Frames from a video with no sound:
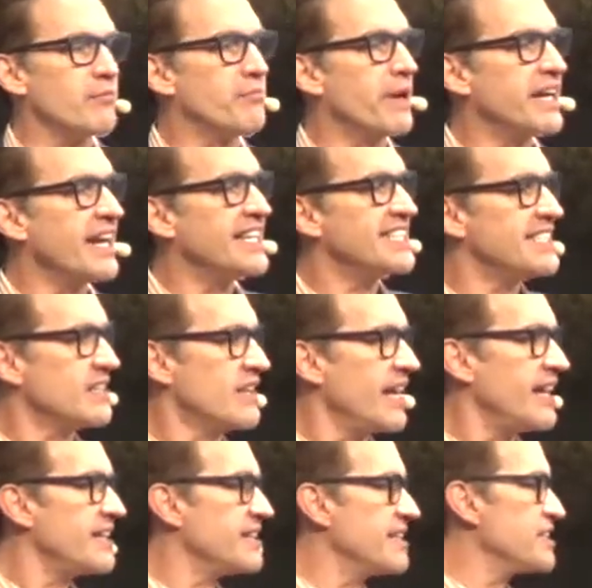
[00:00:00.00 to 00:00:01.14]
But I still
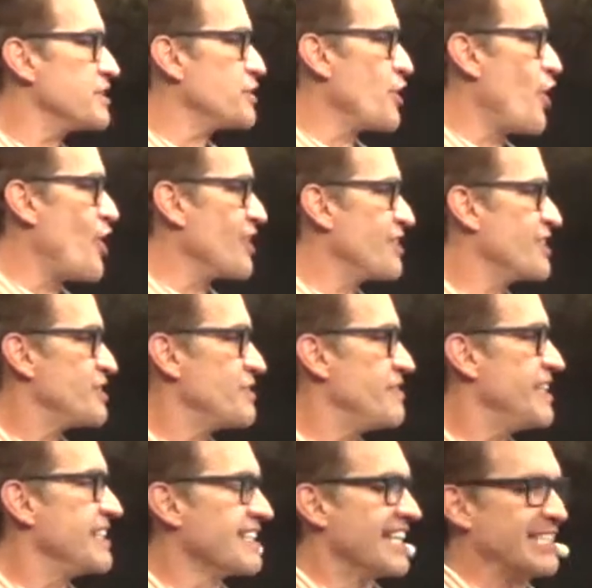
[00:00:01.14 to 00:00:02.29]
had this thought, this
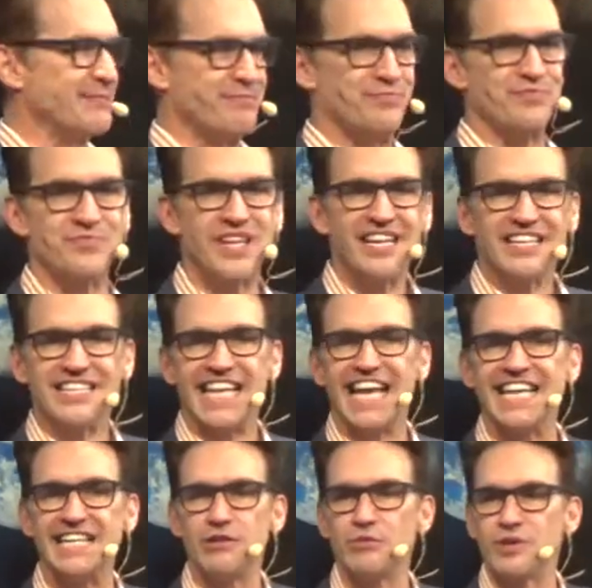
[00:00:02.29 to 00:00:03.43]
feeling, that
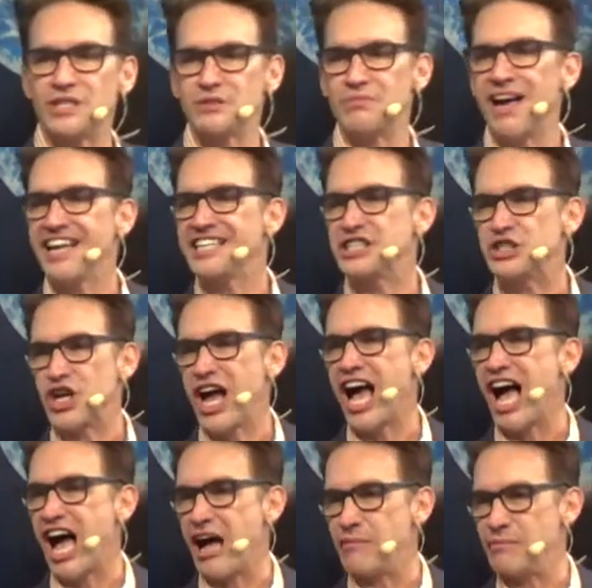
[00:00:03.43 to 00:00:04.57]
it was my
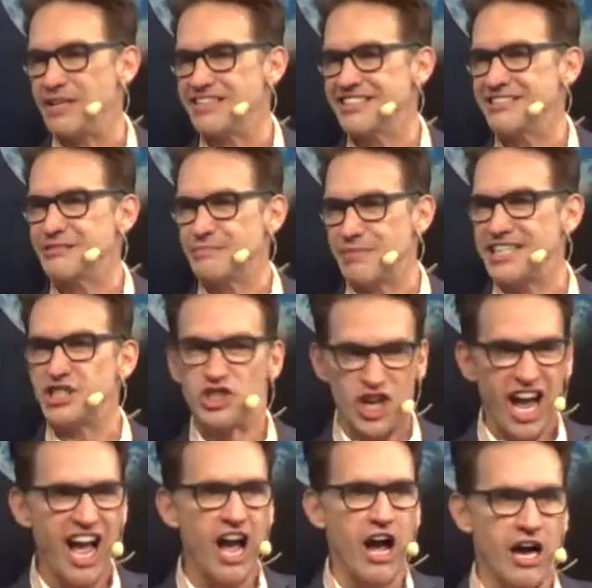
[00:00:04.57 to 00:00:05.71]
job, my
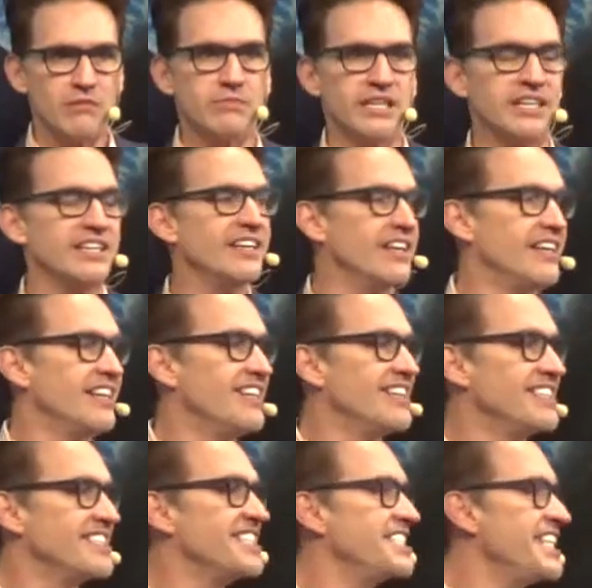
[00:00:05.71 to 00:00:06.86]
job
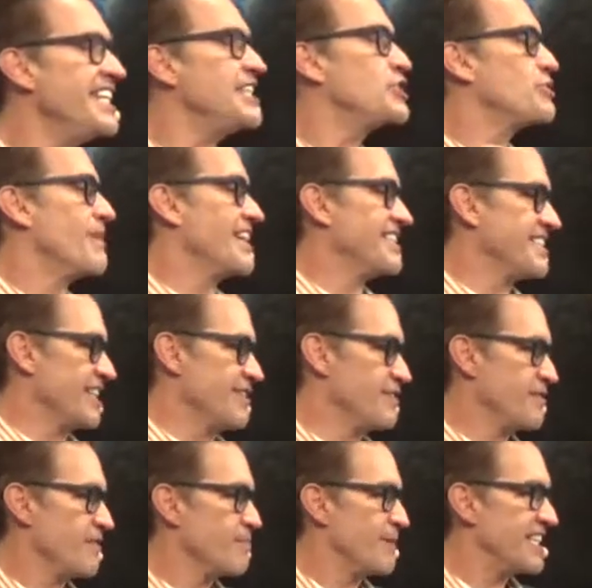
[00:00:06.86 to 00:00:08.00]
to teach
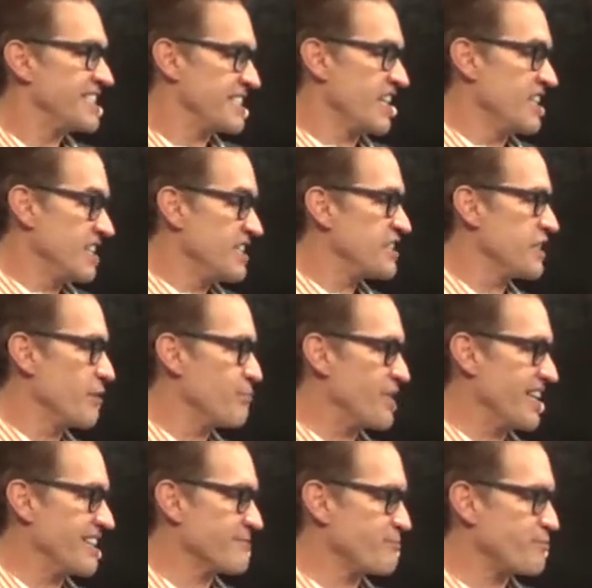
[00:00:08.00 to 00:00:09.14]
myself, my son, something.